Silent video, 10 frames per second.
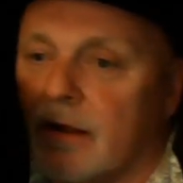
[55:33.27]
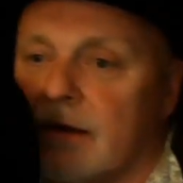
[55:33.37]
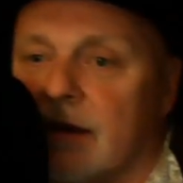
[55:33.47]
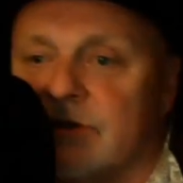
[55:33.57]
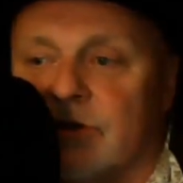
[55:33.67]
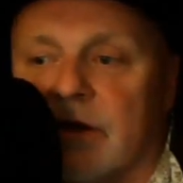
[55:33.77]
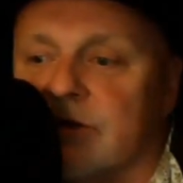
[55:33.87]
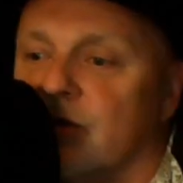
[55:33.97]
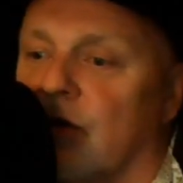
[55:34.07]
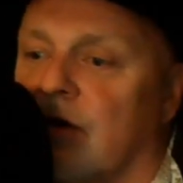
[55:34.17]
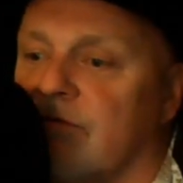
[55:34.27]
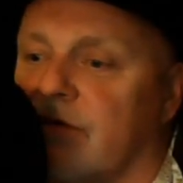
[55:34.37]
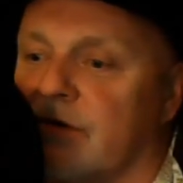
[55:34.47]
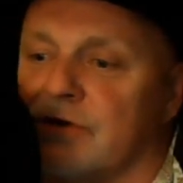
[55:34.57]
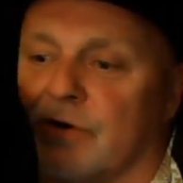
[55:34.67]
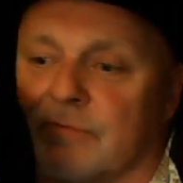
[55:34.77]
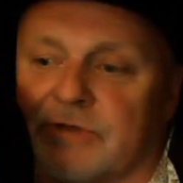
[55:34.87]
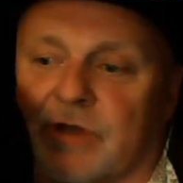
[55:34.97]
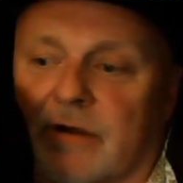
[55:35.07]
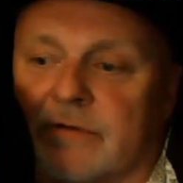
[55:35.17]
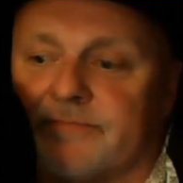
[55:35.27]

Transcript: That's another song I've very seldom sung.